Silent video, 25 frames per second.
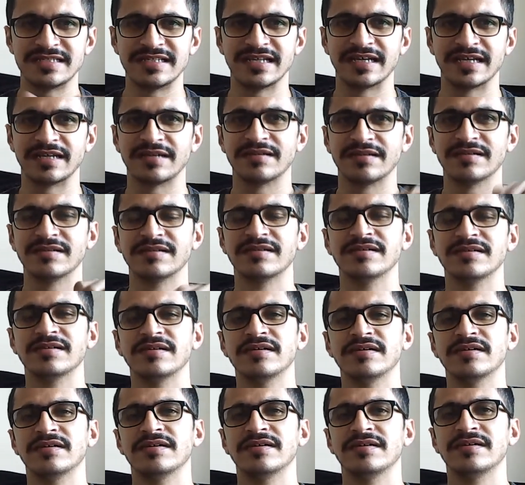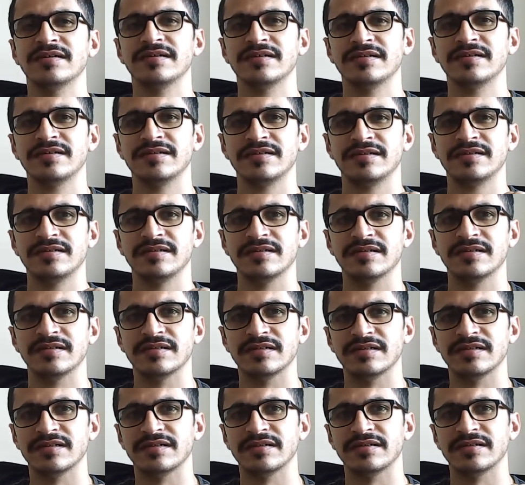their
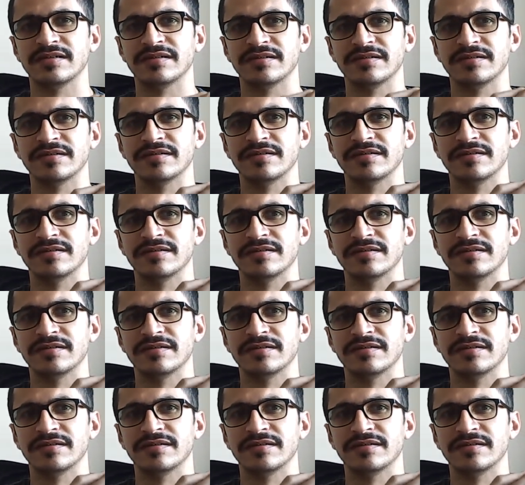uh,